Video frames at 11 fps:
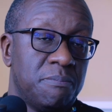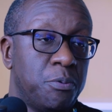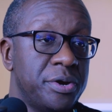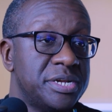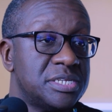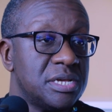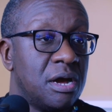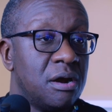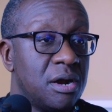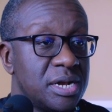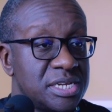points
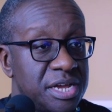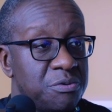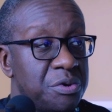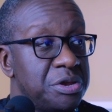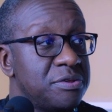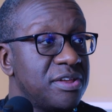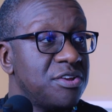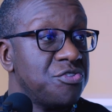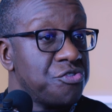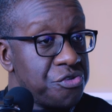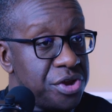are attained when you start
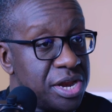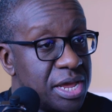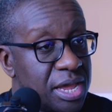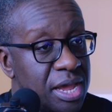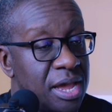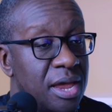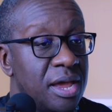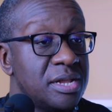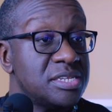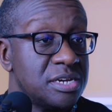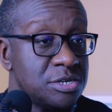training AI
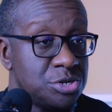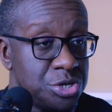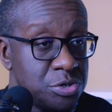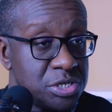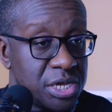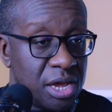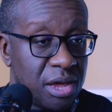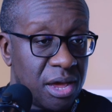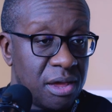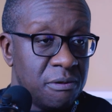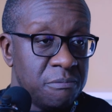and starting to use
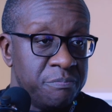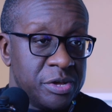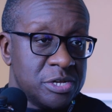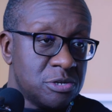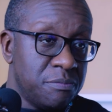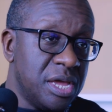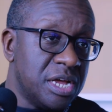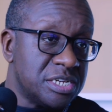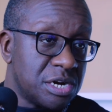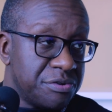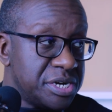AI. So being
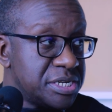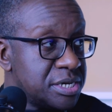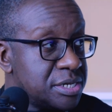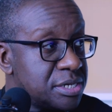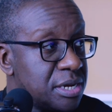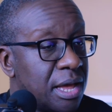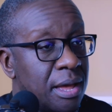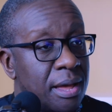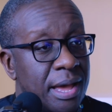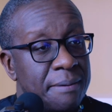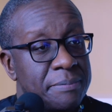integrated,
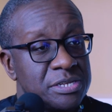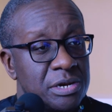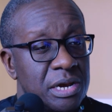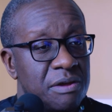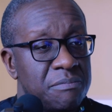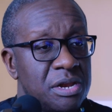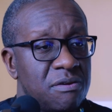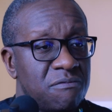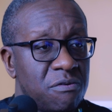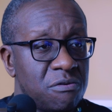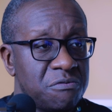I personally have been
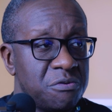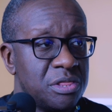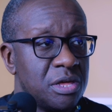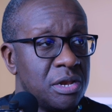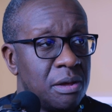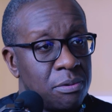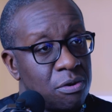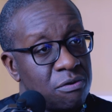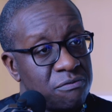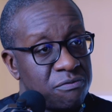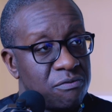involved with a number
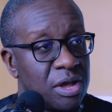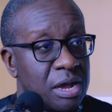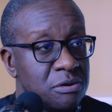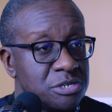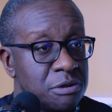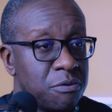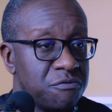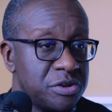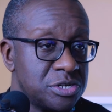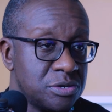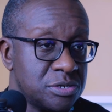of accounting
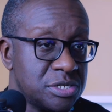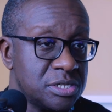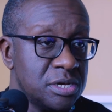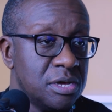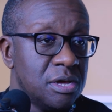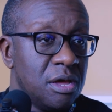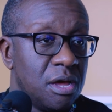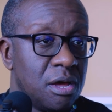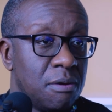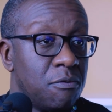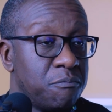professional
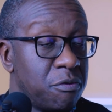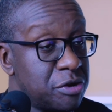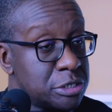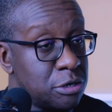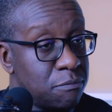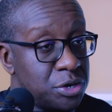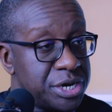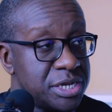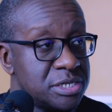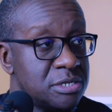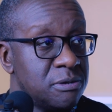
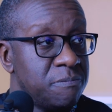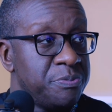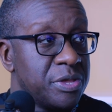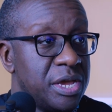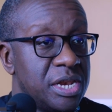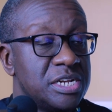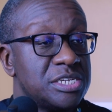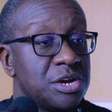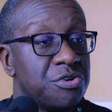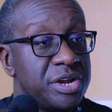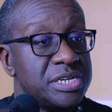bodies in
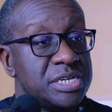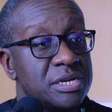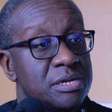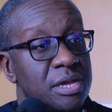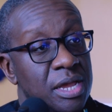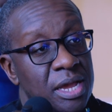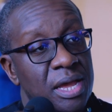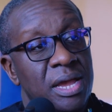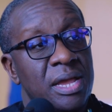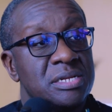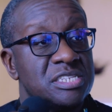integrating
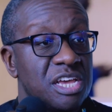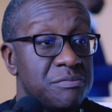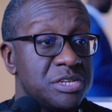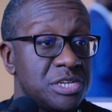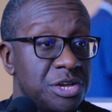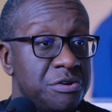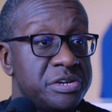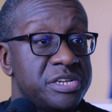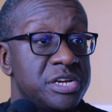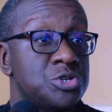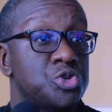AI and
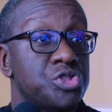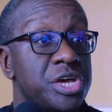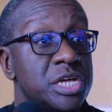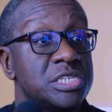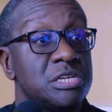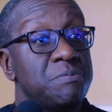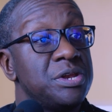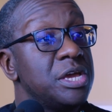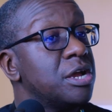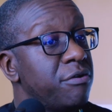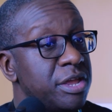cybersecurity into their
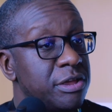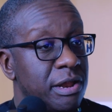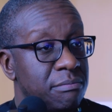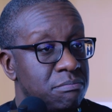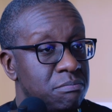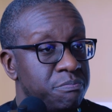CPD curriculum.